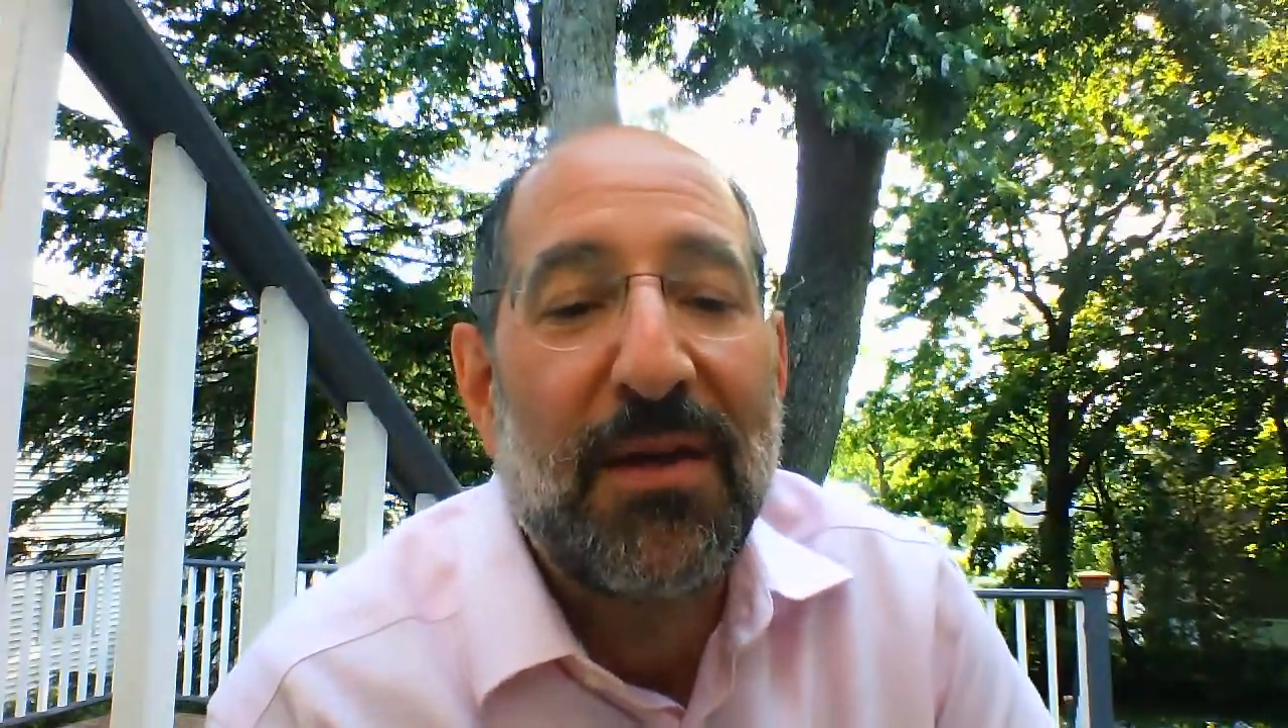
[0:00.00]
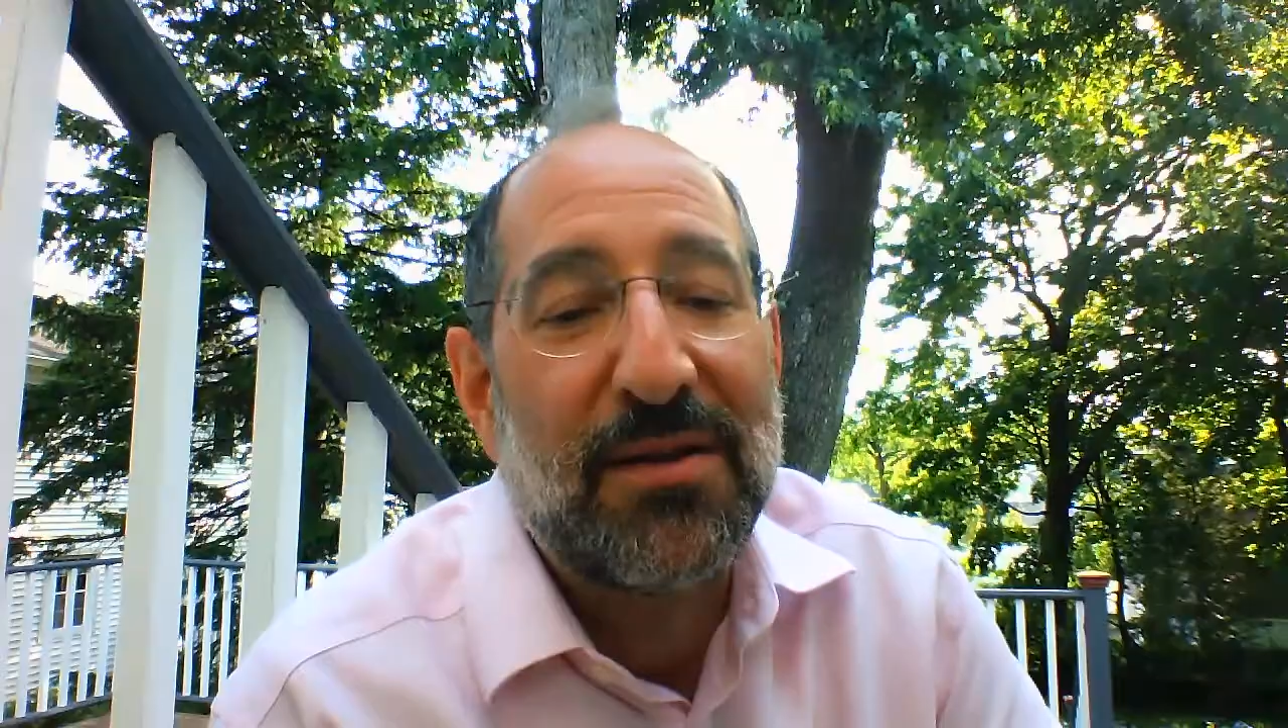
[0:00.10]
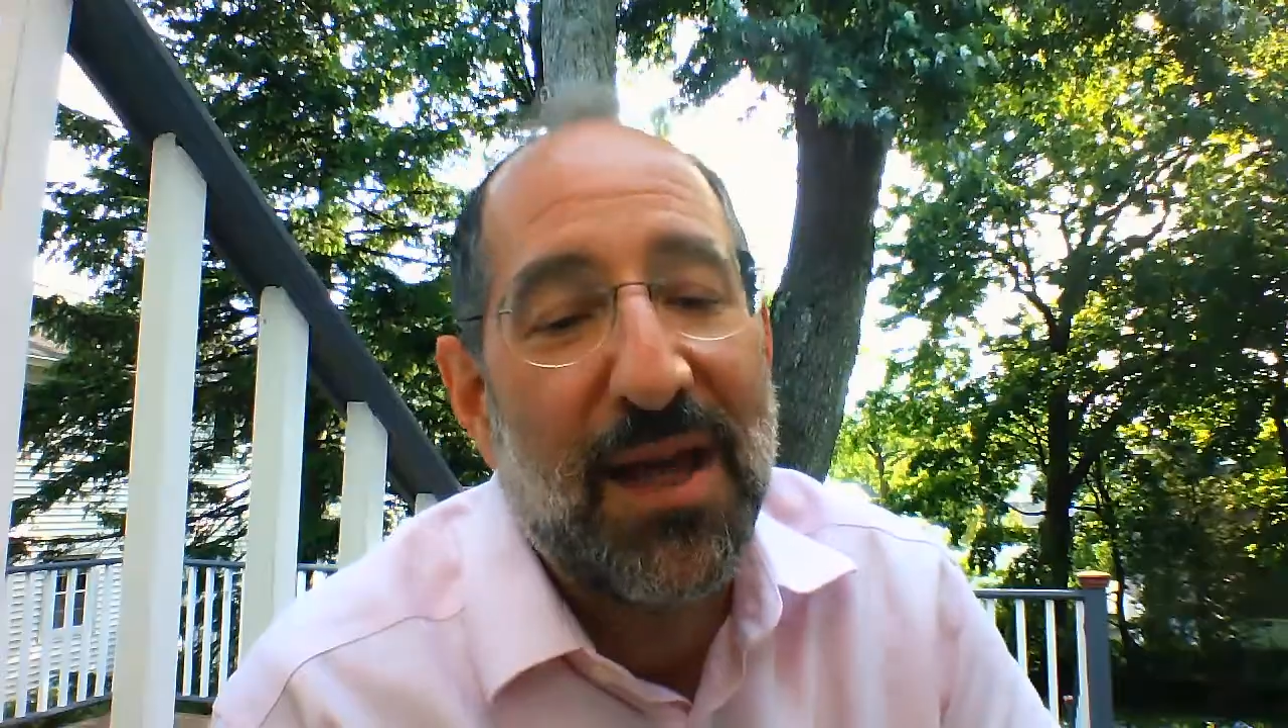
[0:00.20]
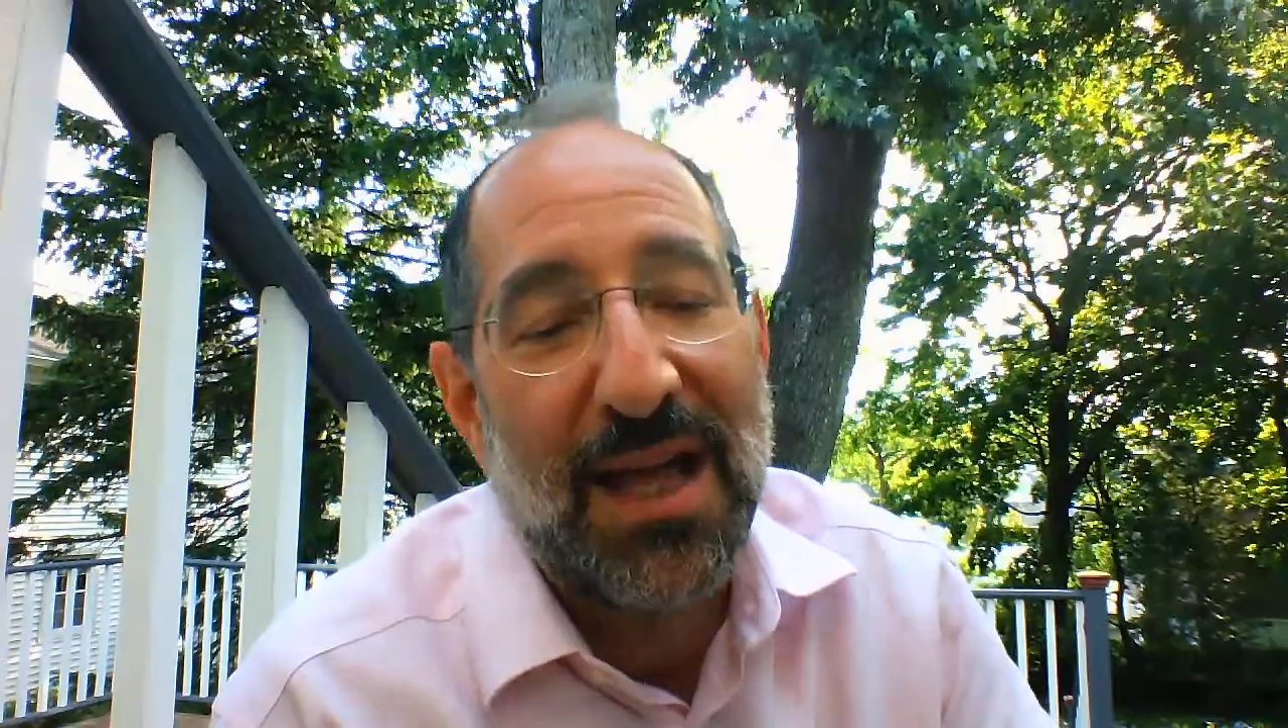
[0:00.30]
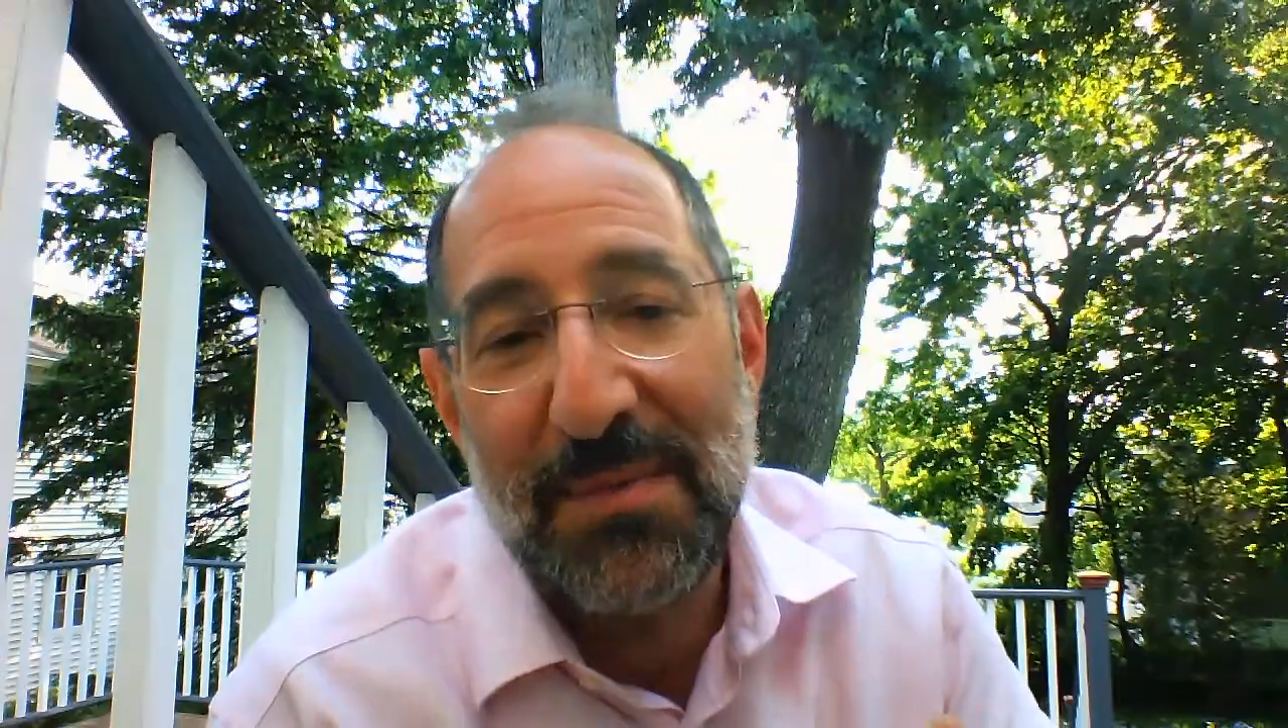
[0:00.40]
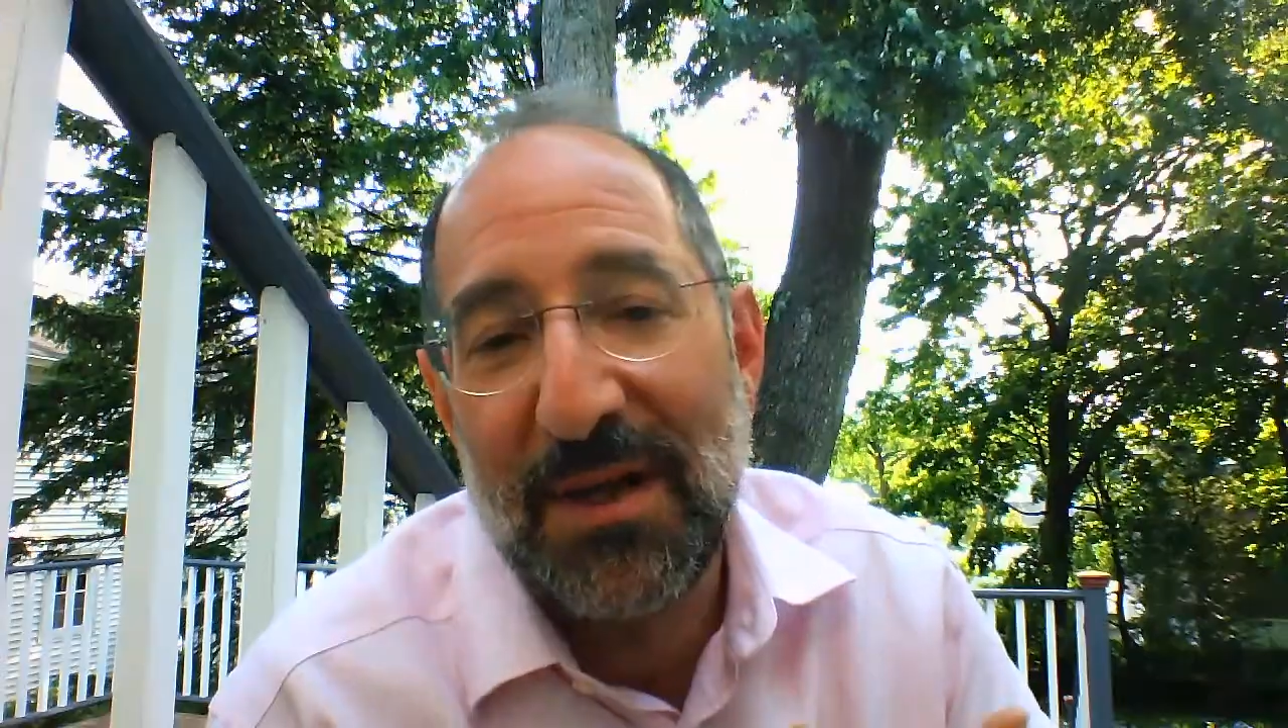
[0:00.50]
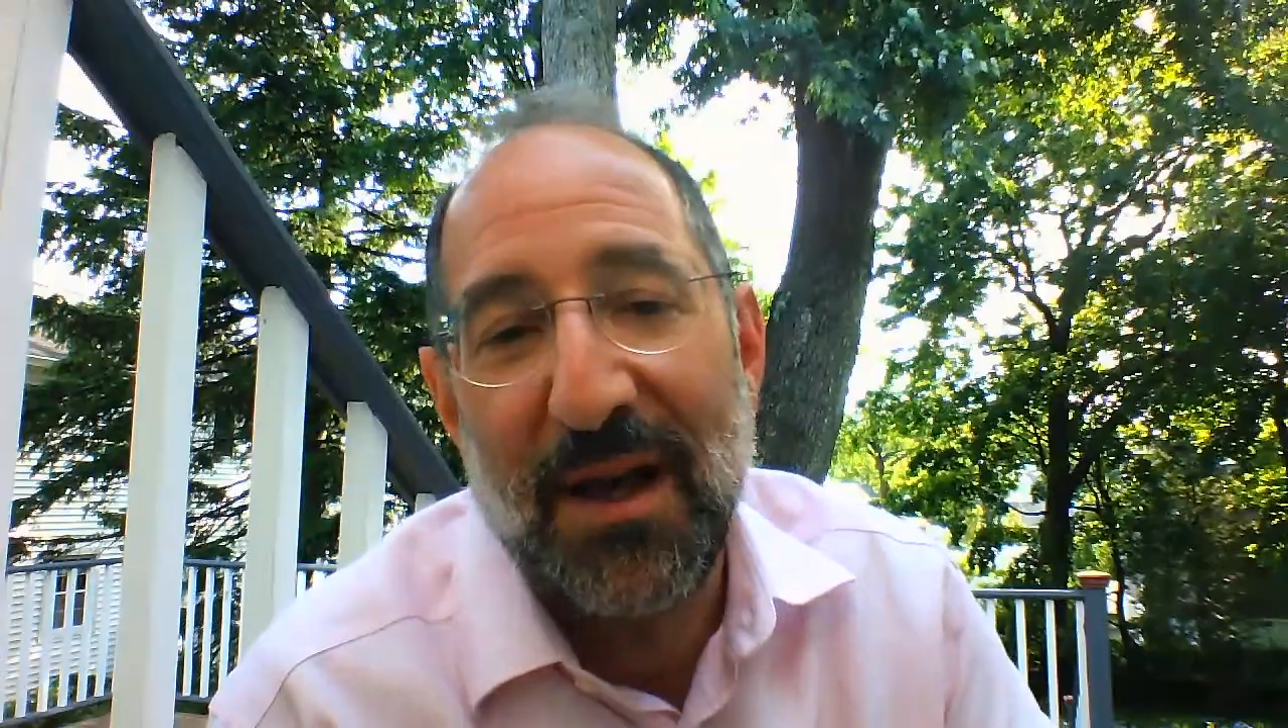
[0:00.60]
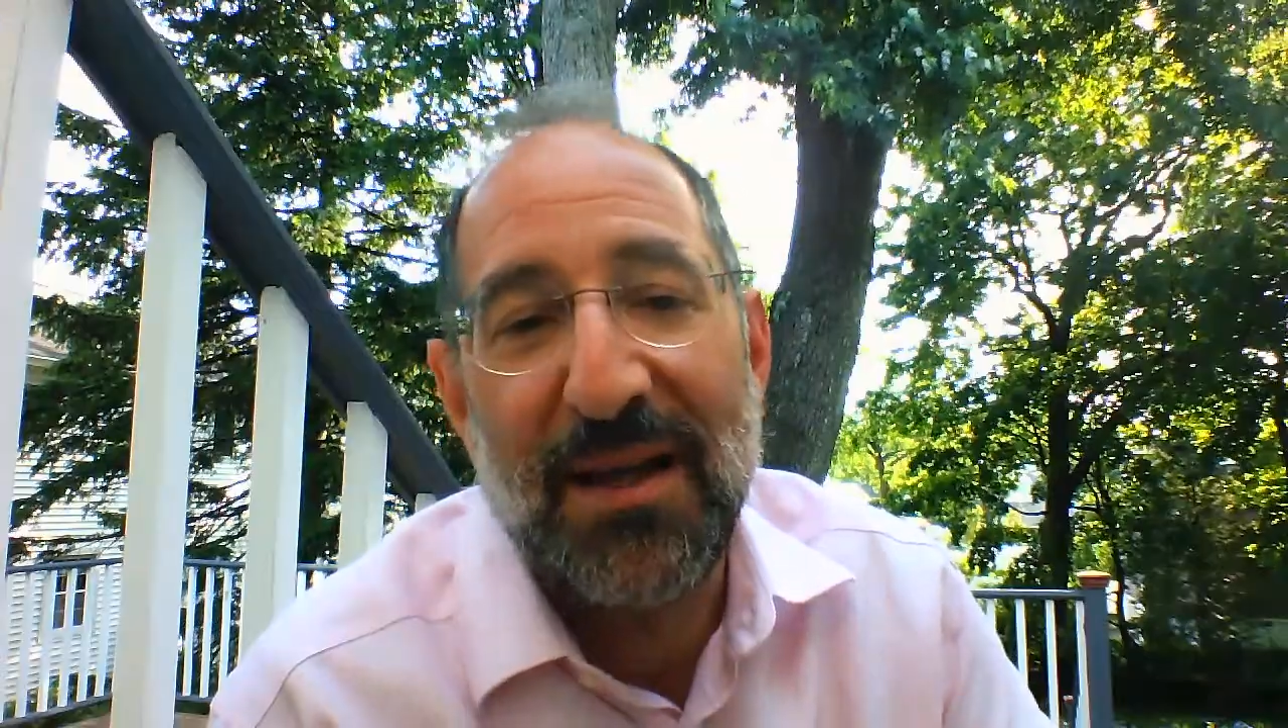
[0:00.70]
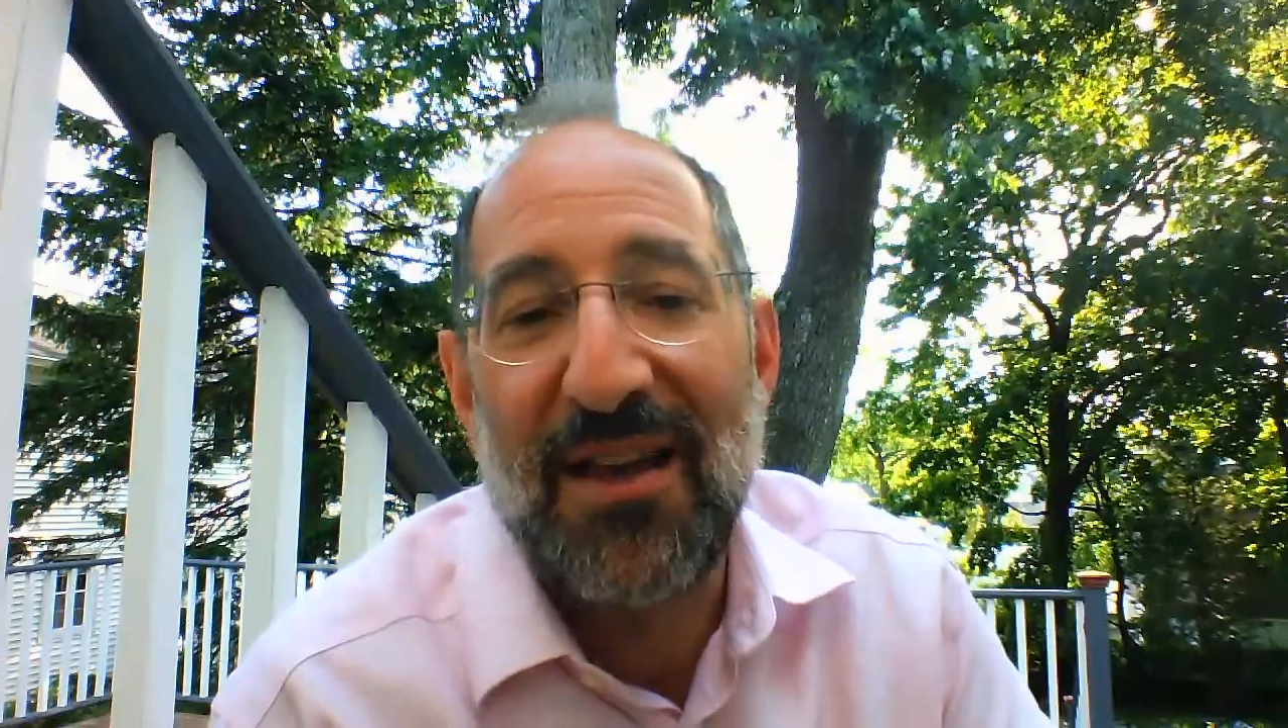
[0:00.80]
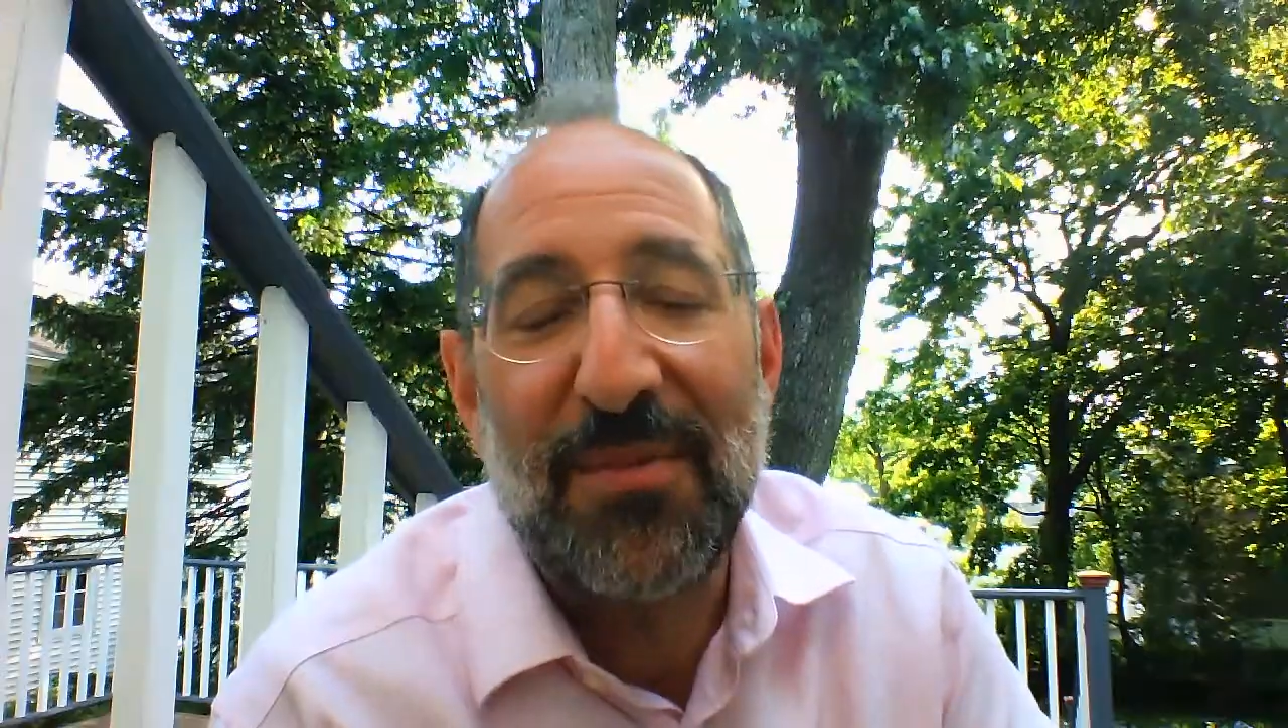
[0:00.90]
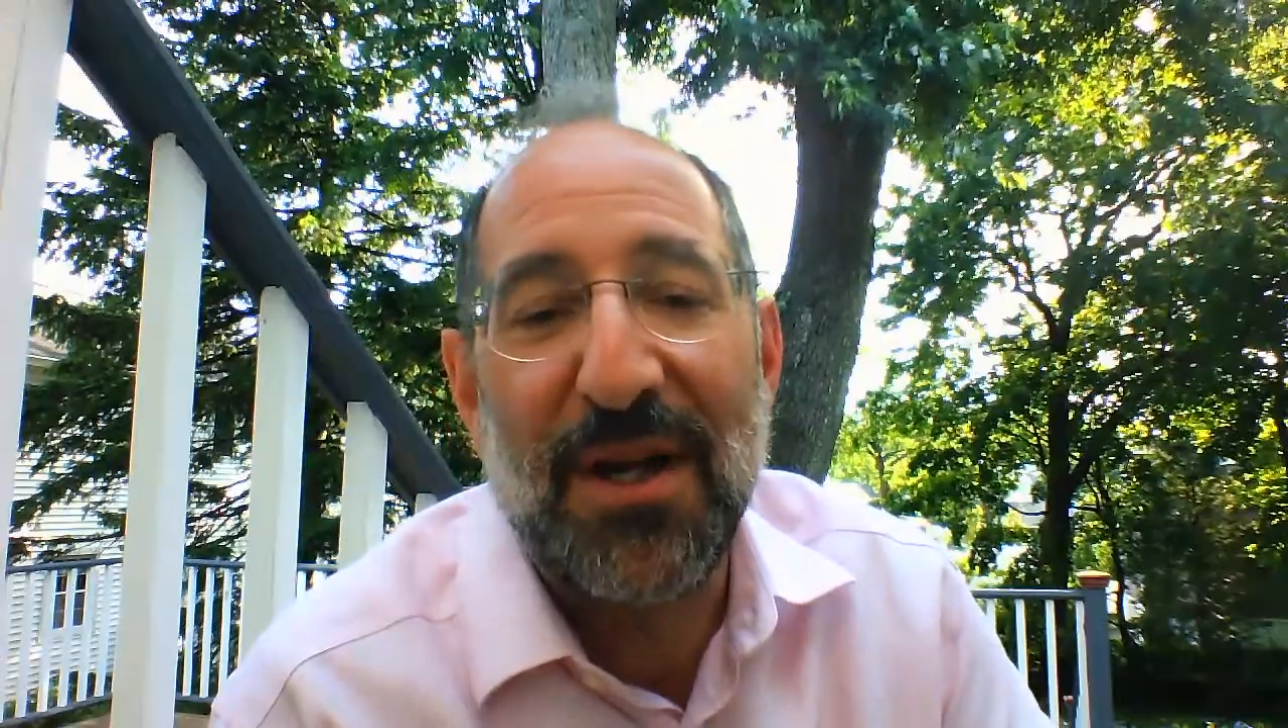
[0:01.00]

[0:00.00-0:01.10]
So that's mitchayev